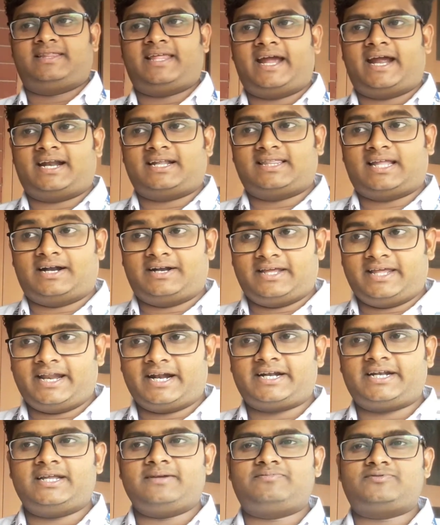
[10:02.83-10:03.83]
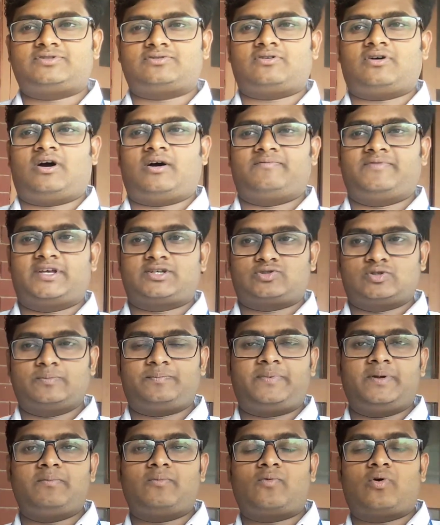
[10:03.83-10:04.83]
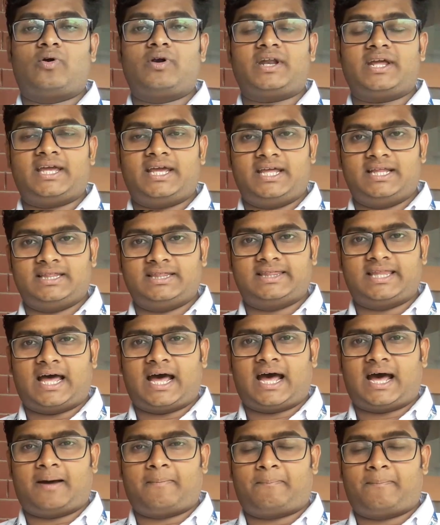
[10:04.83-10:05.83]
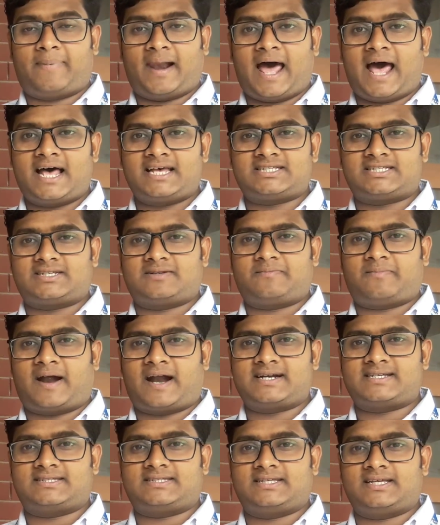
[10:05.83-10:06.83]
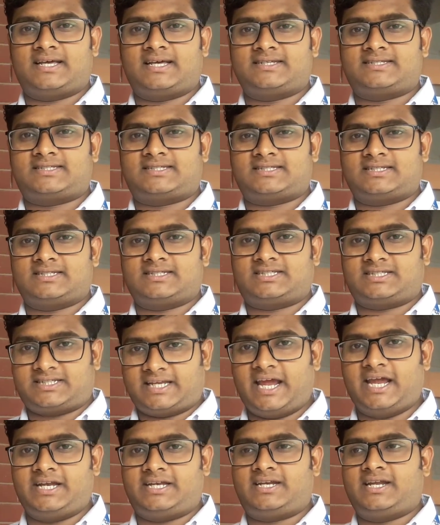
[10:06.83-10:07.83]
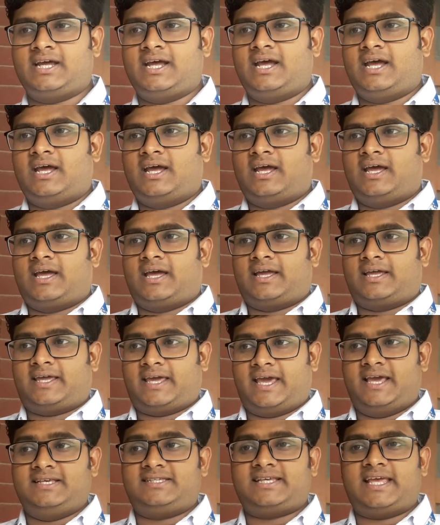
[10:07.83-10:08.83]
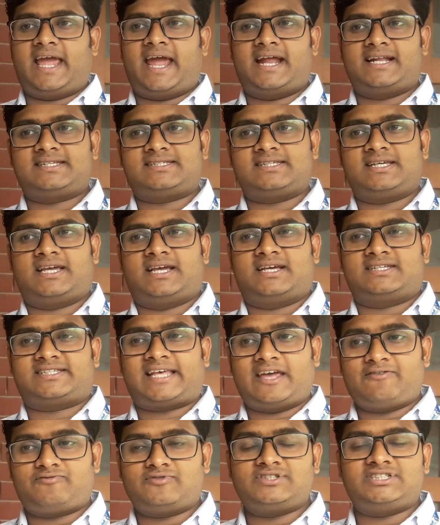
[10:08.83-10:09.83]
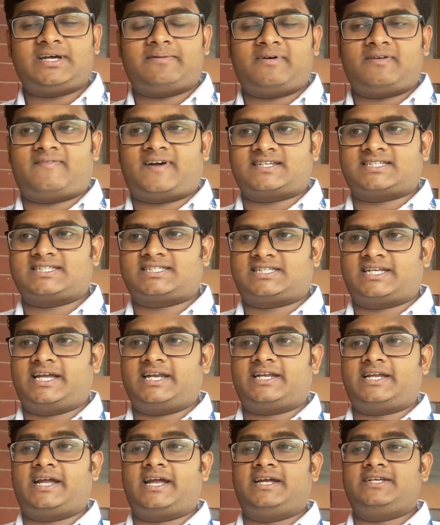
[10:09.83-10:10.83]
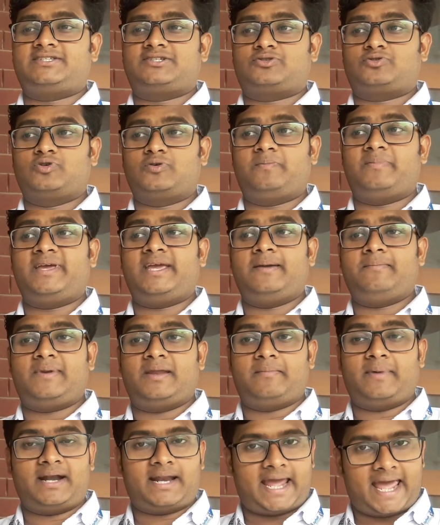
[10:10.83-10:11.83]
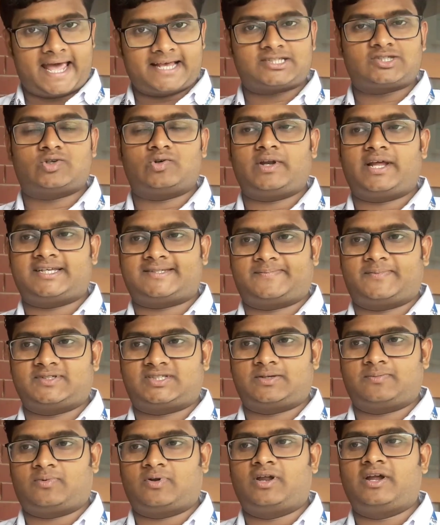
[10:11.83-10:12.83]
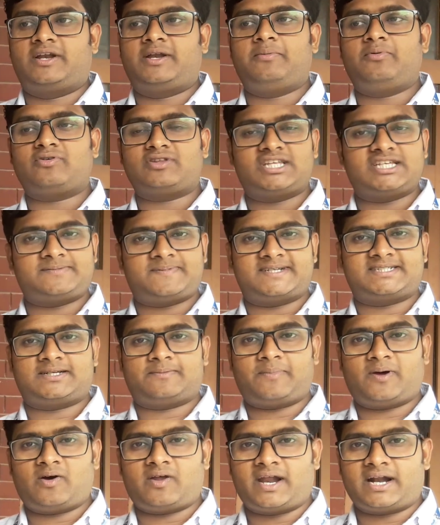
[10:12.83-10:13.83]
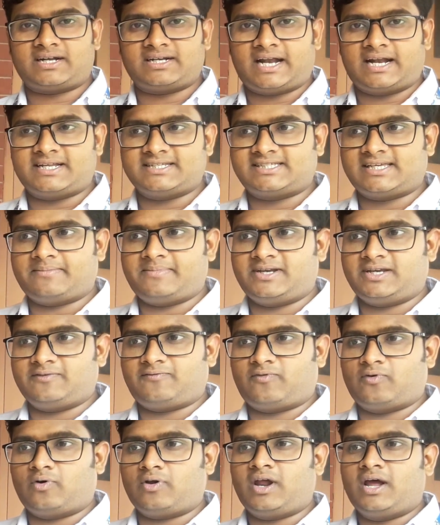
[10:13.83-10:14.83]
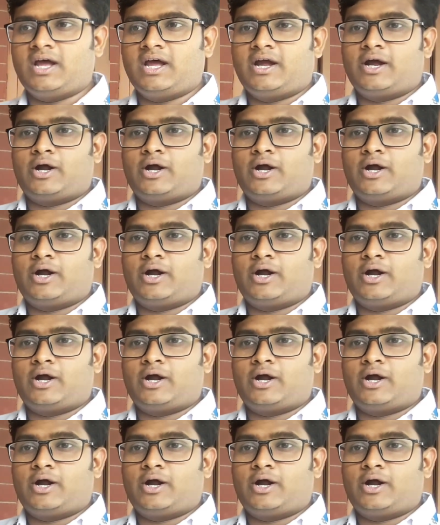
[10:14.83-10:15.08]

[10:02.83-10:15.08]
that the directives of the Supreme Court in the Blast versus State case as Saifujaman versus State case should be implemented as soon as possible. Revoke the Special Power Act 1974